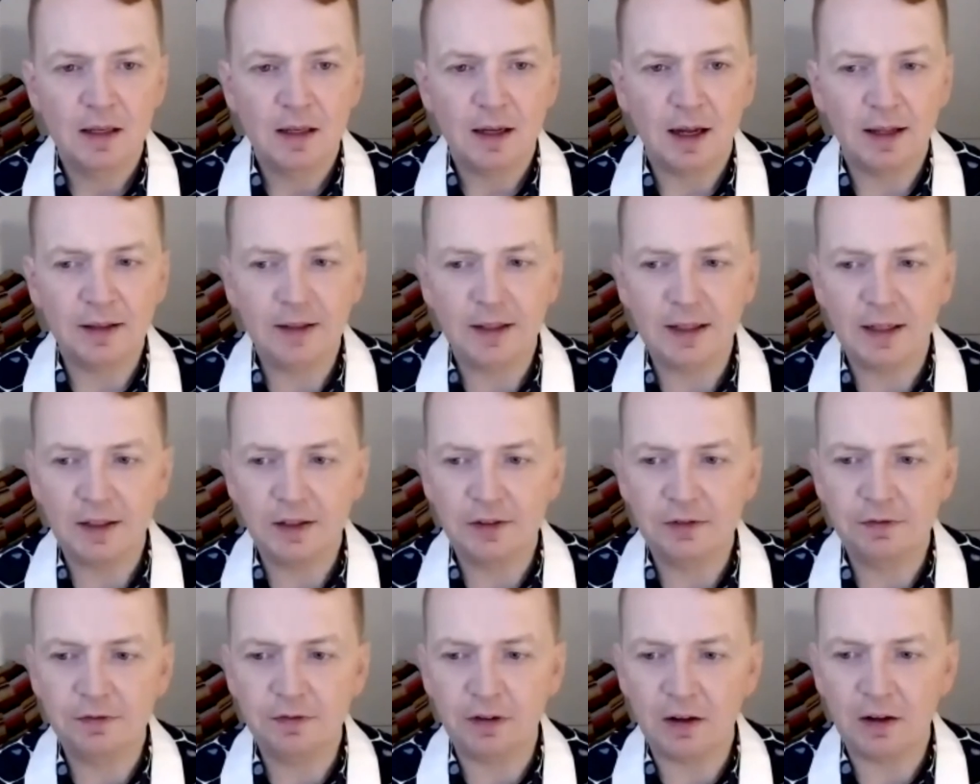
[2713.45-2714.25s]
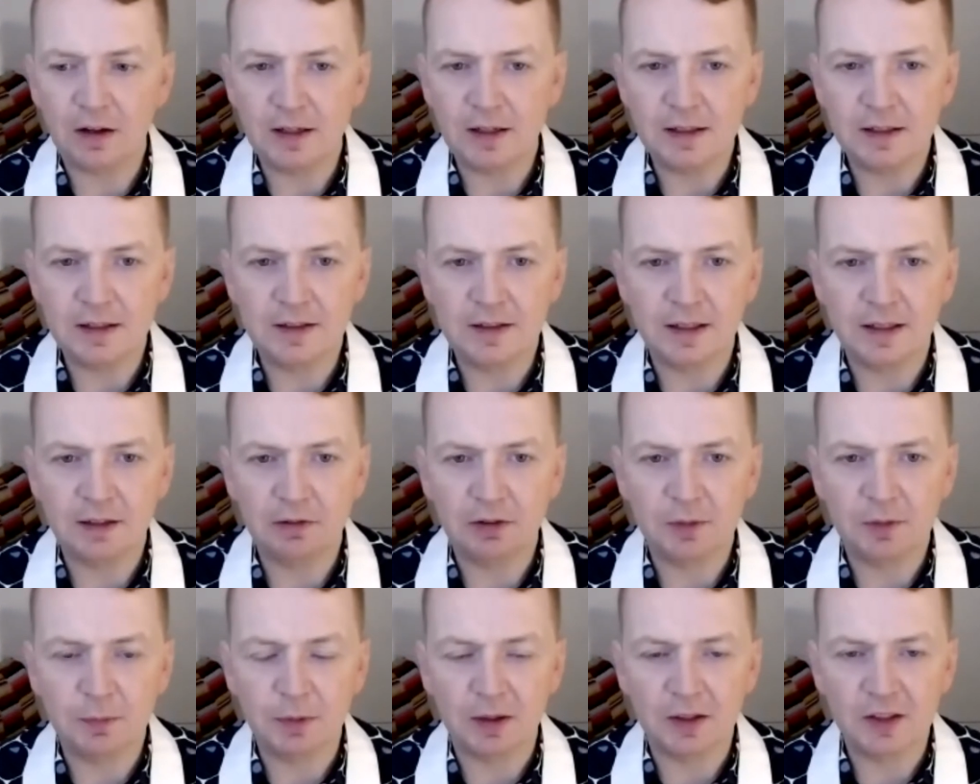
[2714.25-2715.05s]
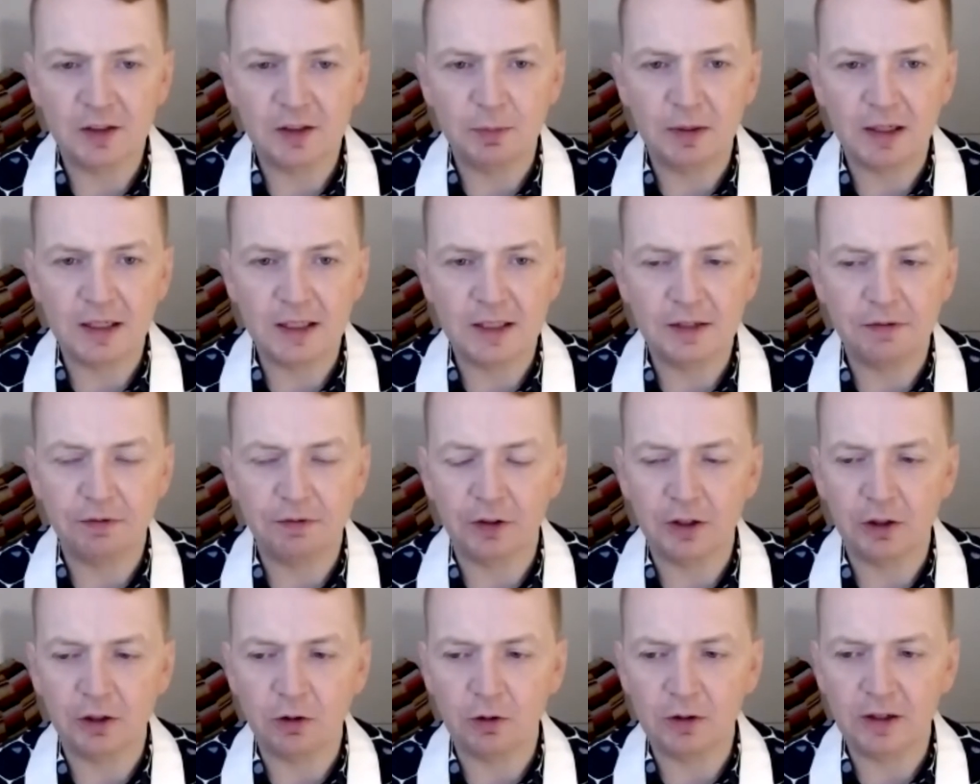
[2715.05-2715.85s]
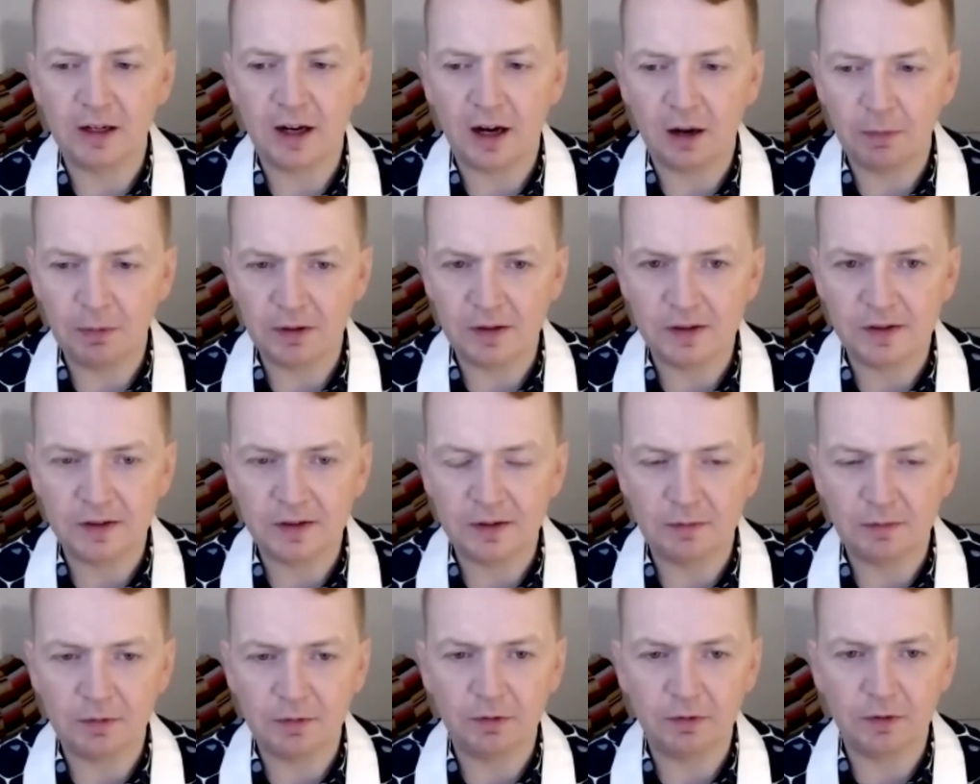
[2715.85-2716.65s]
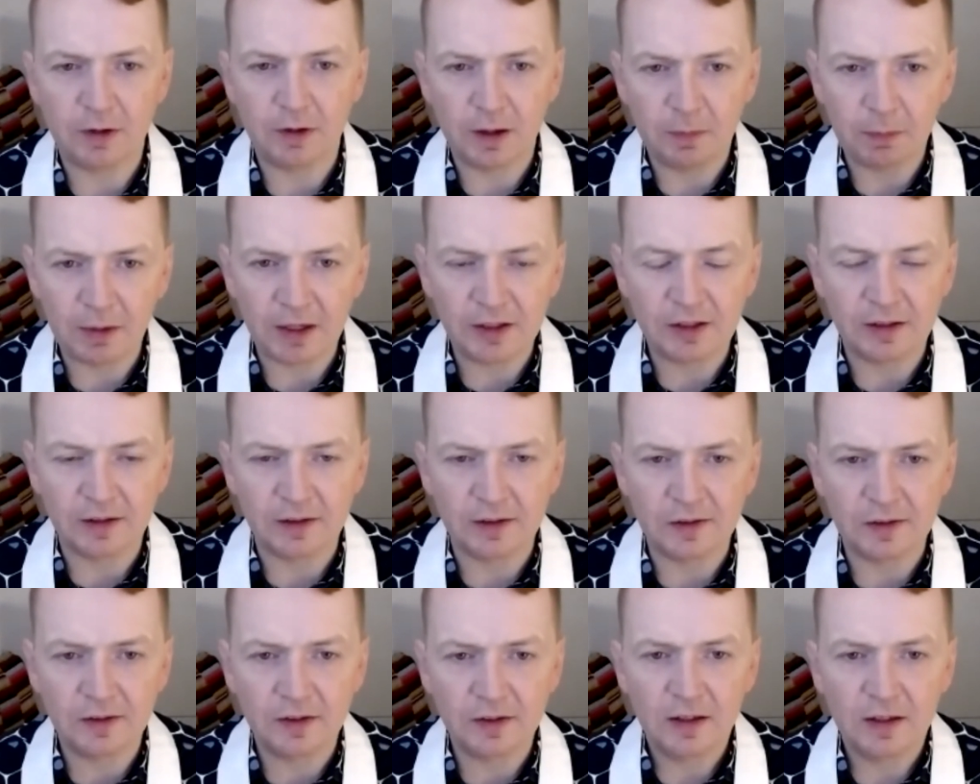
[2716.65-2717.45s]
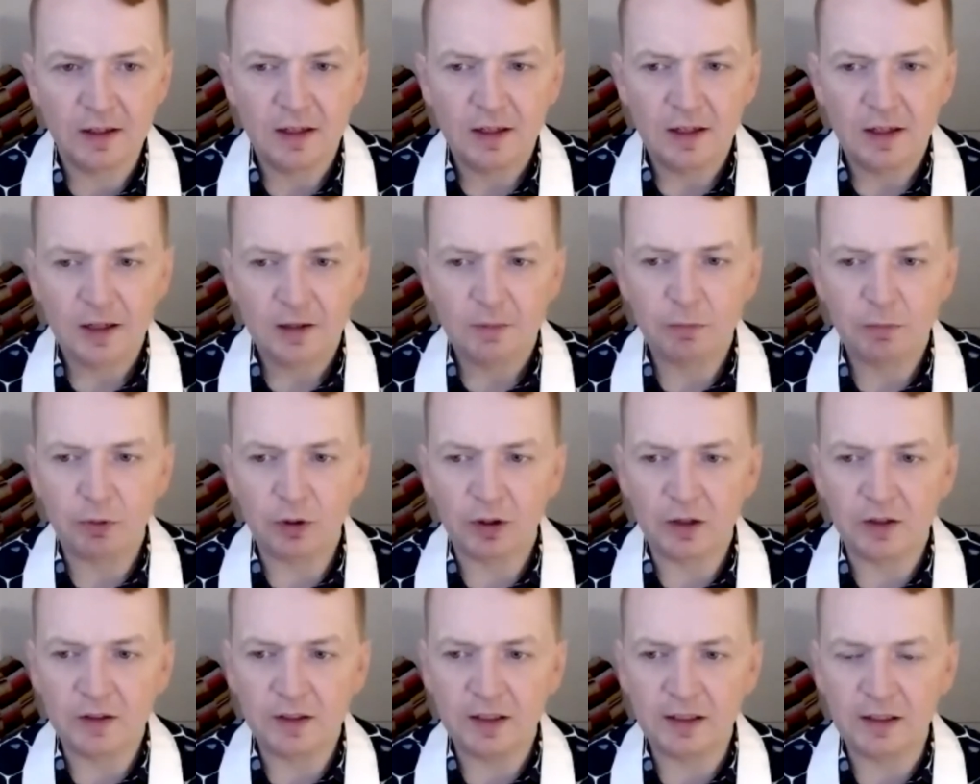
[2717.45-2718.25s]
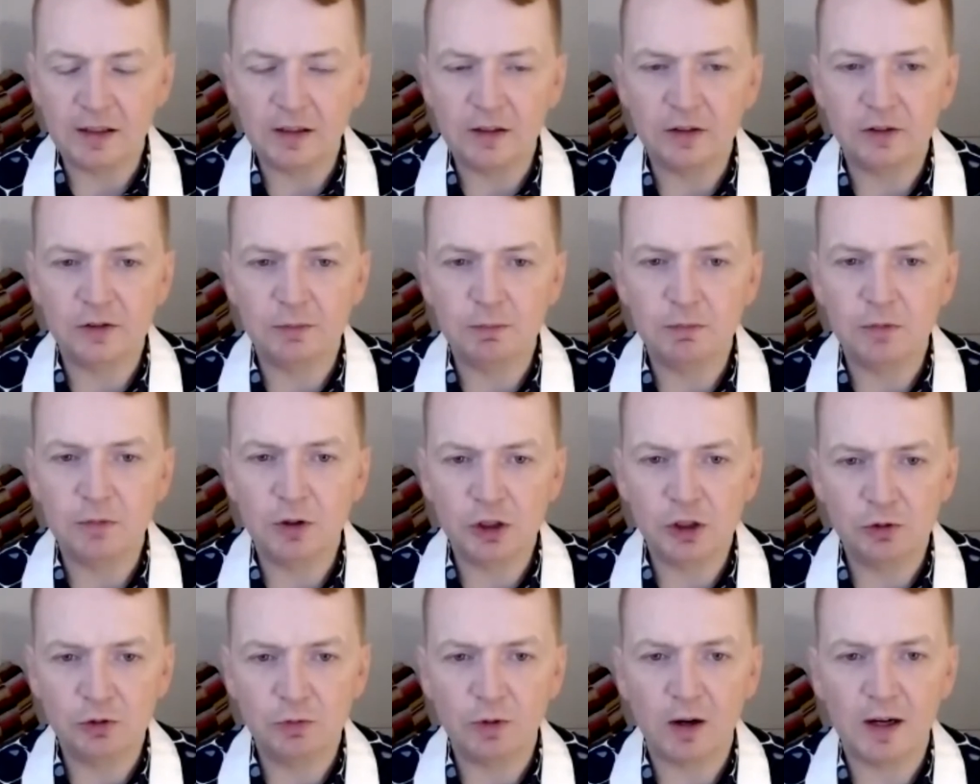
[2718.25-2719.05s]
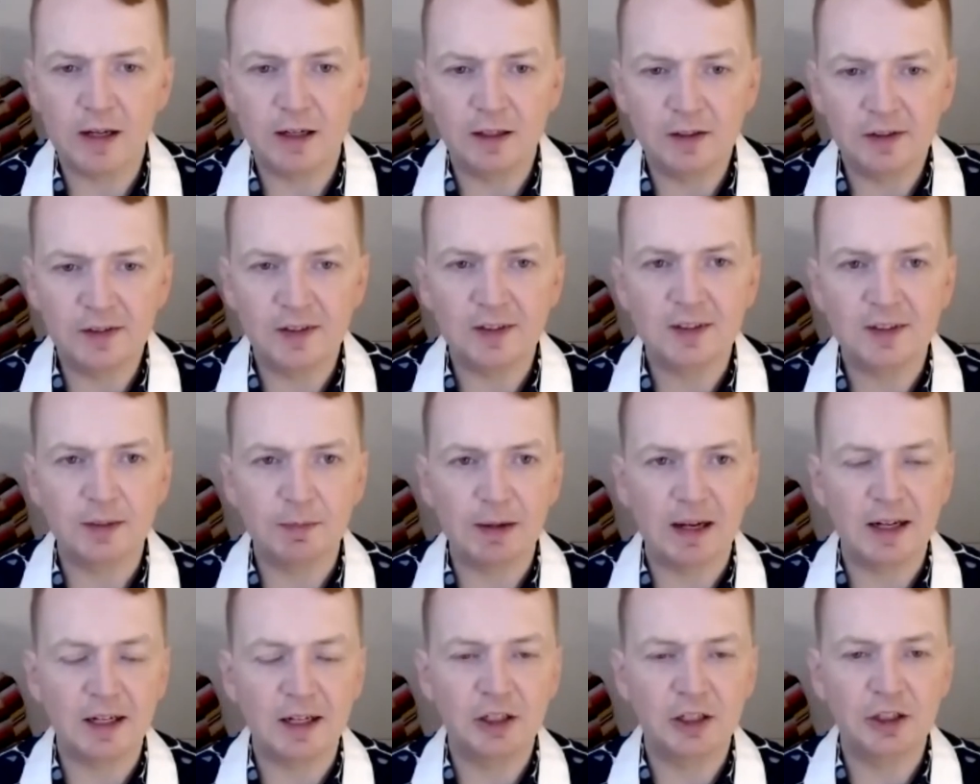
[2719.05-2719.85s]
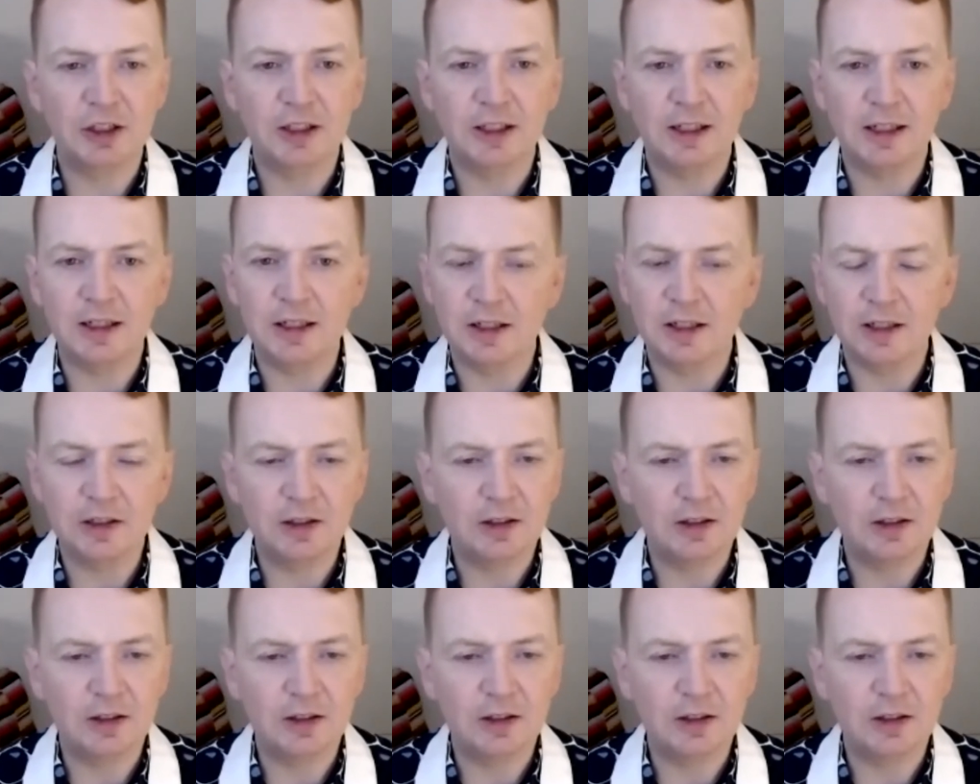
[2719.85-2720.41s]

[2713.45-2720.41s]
I think it's fine to take responsibility for your own carbon emissions, but until there's much wider systematic change,